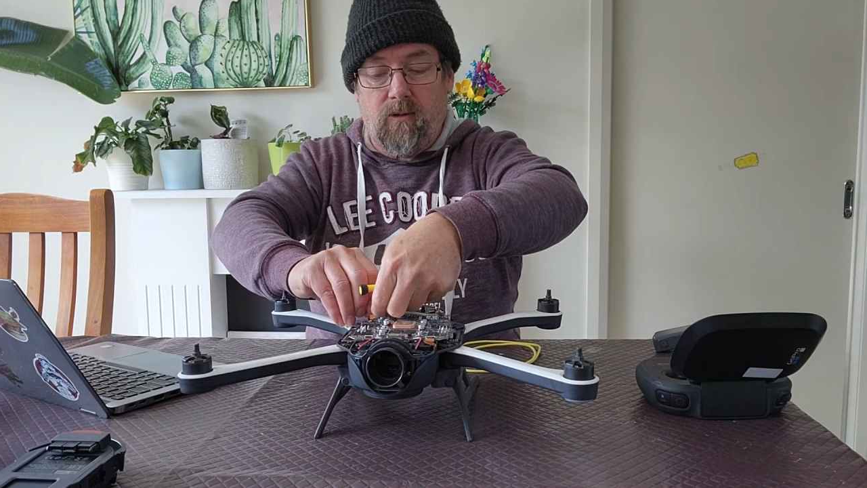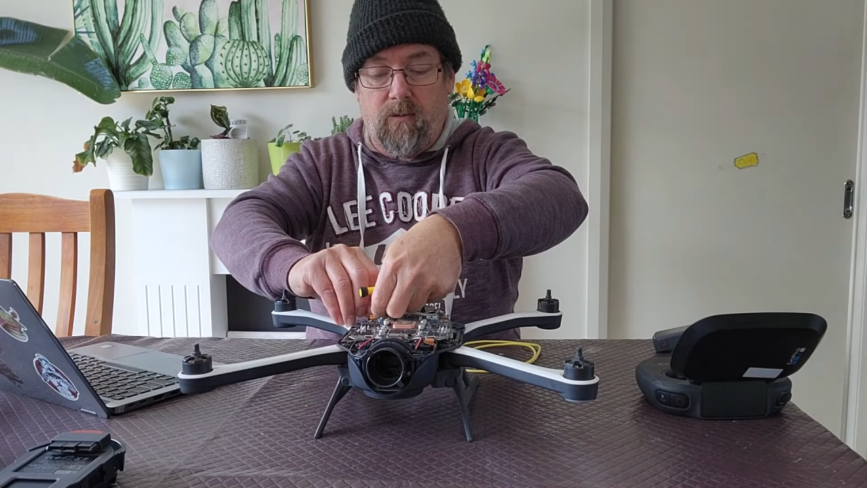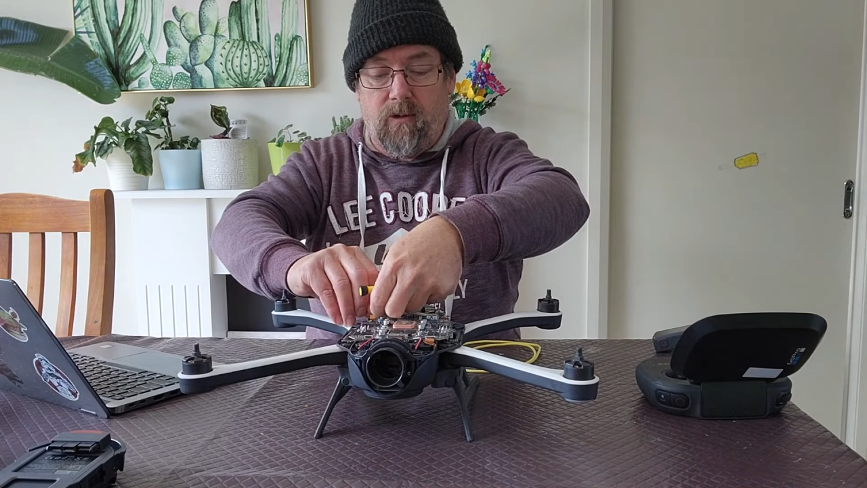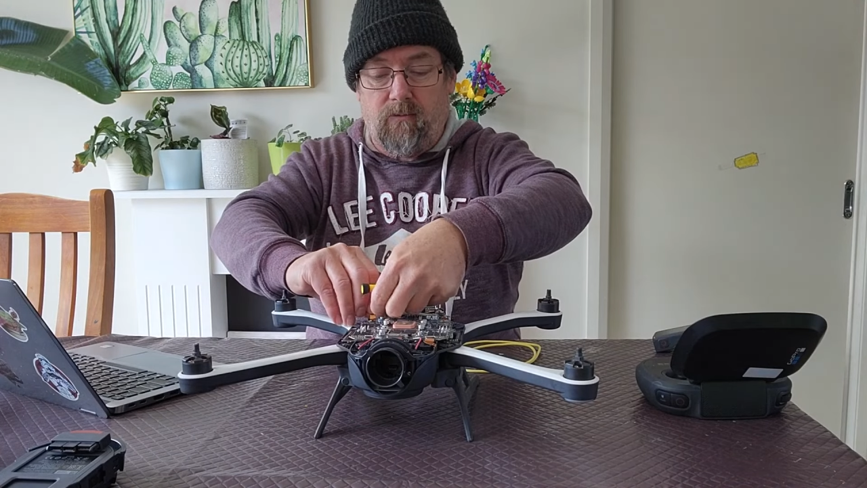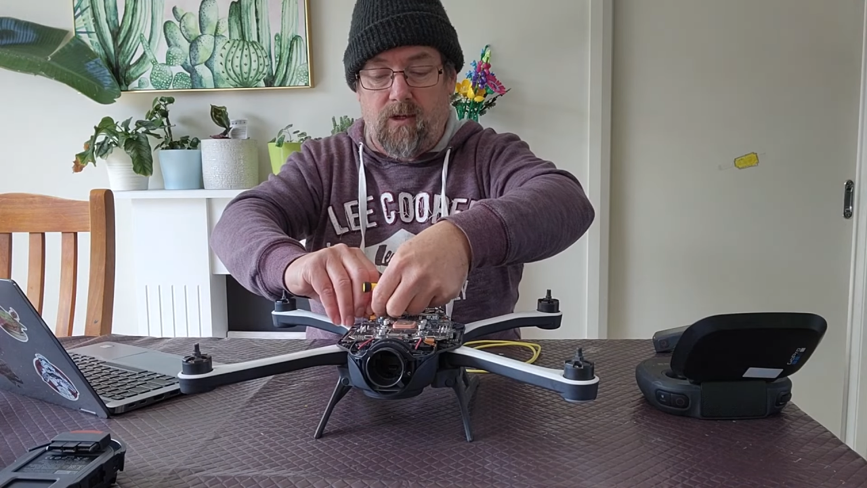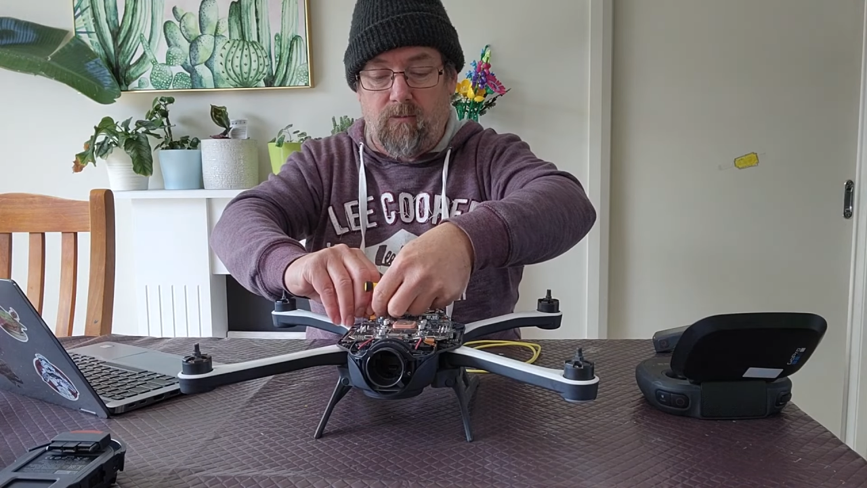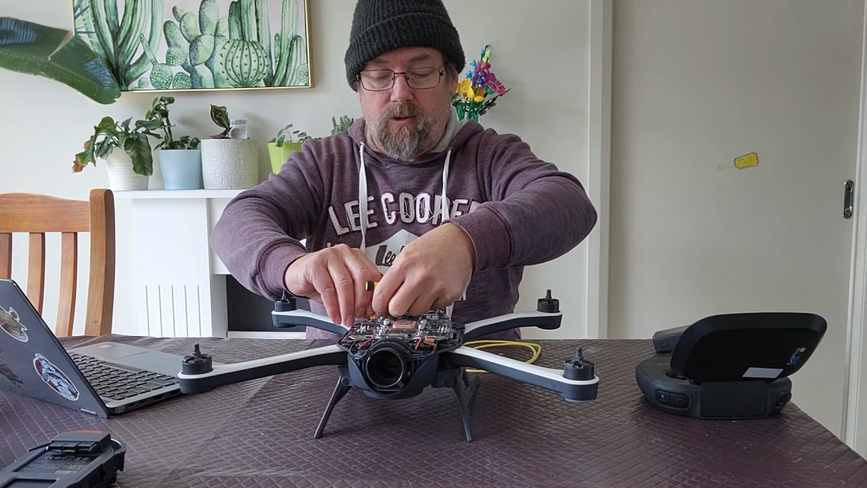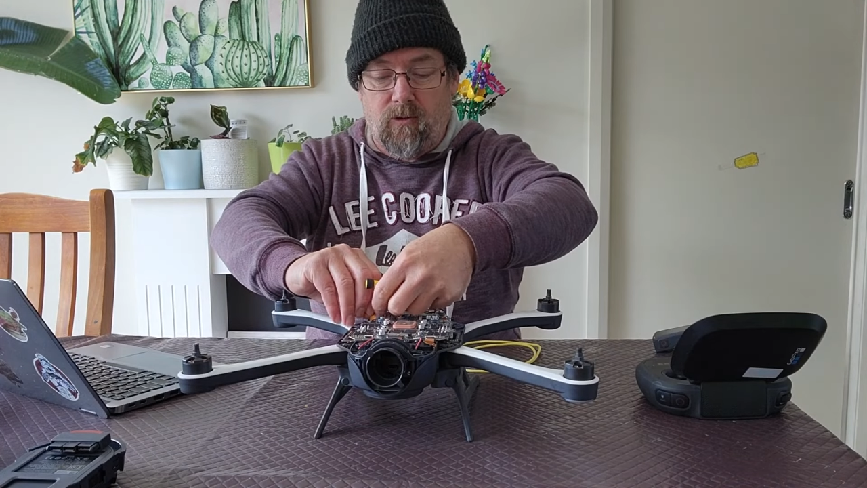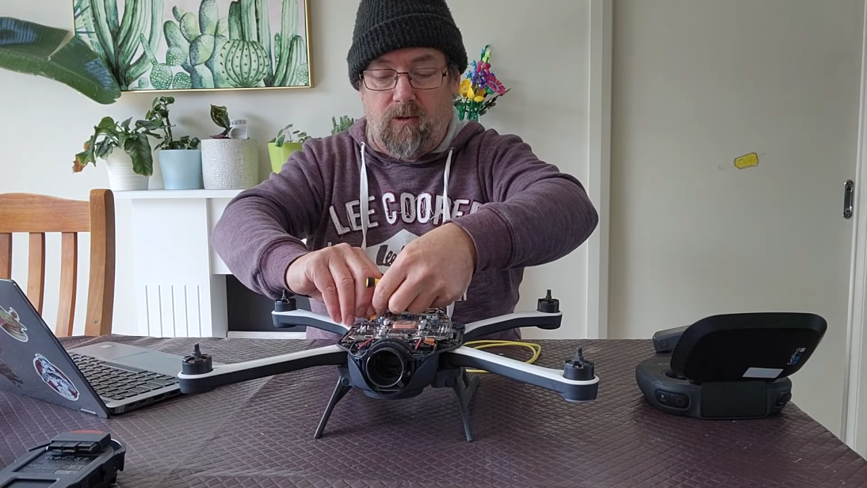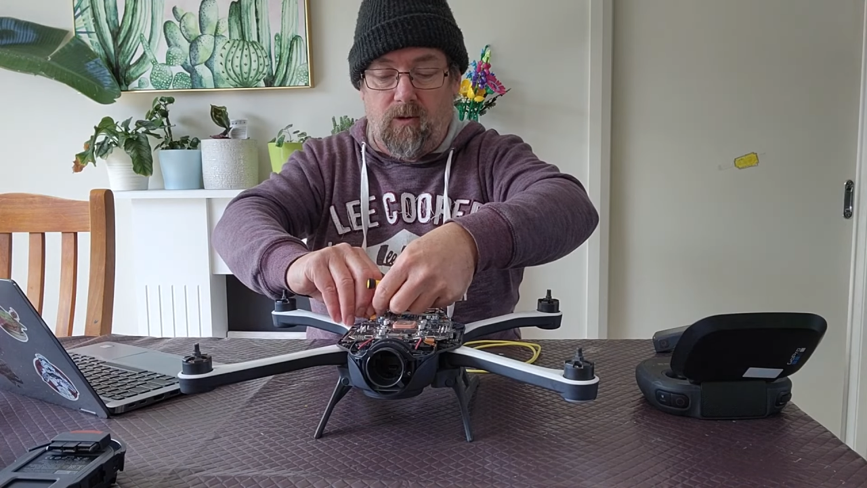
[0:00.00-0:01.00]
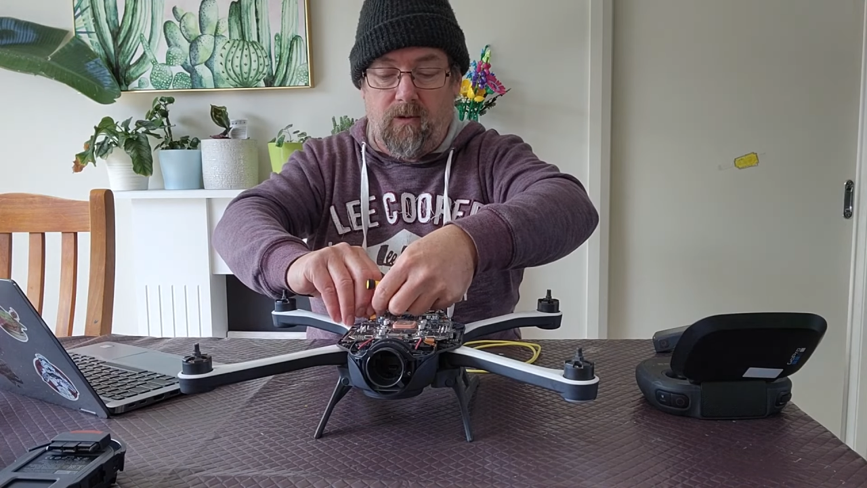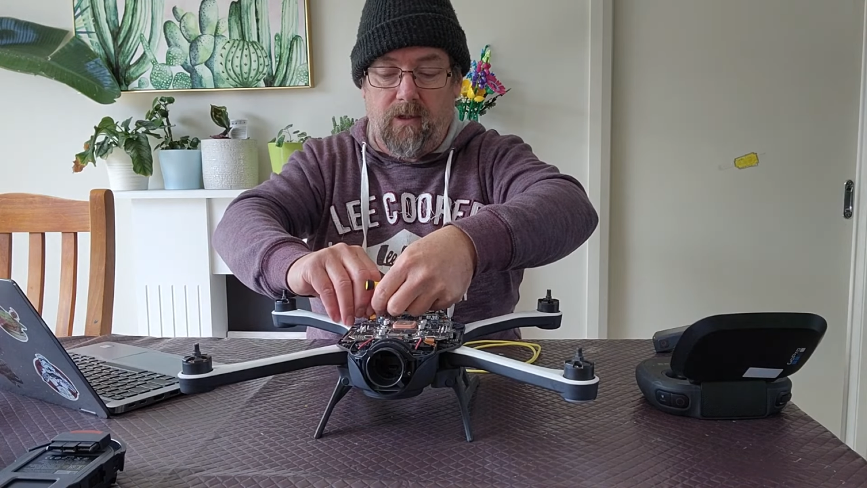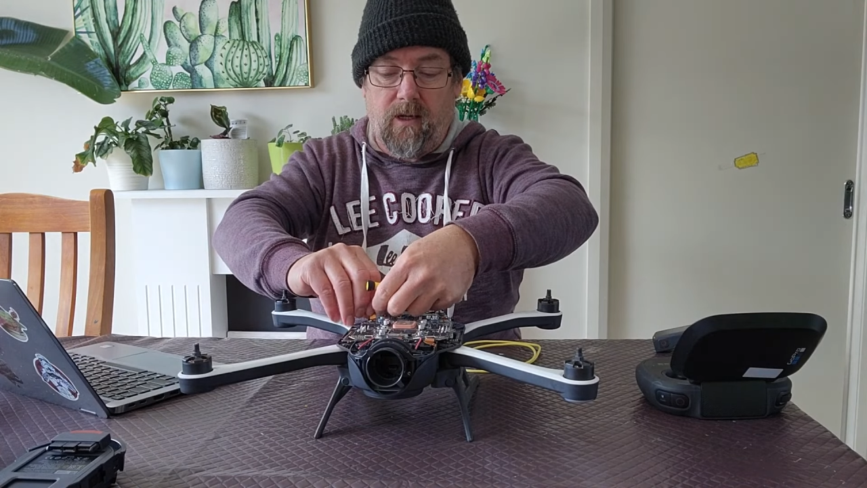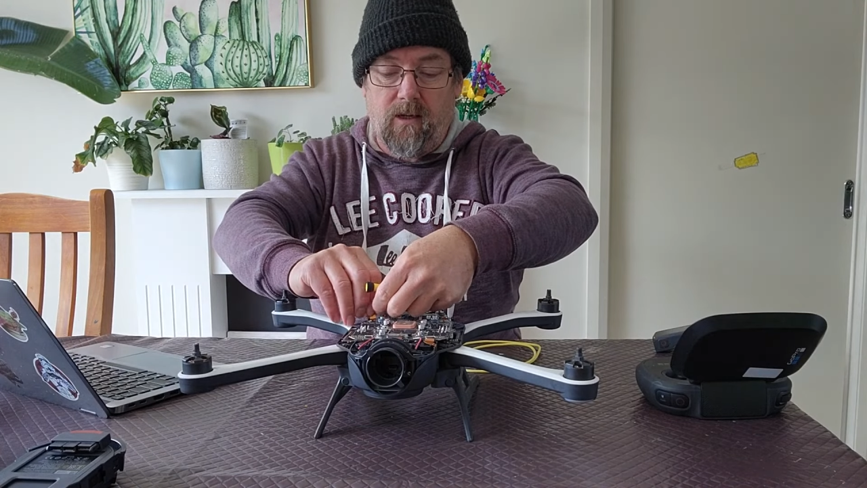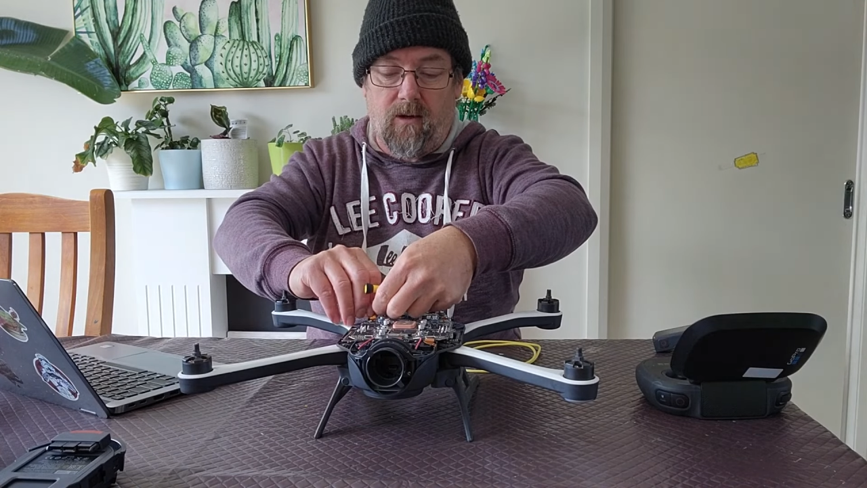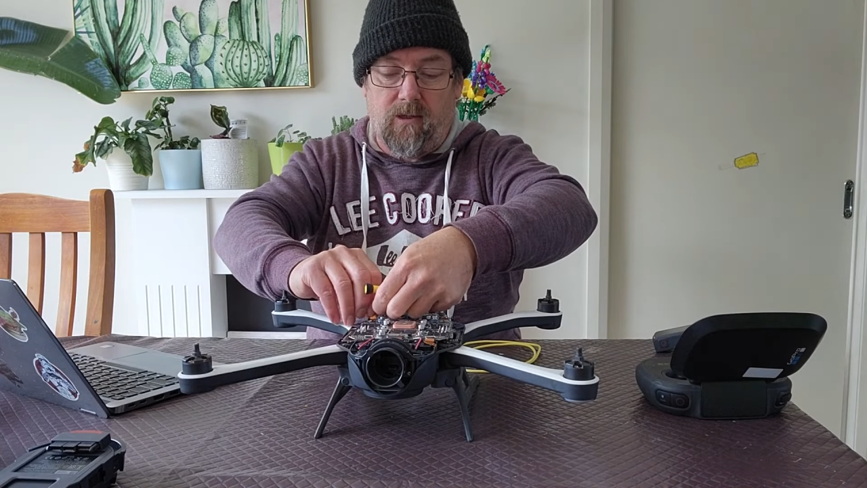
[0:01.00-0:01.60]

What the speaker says: bit of some sort of glue on there.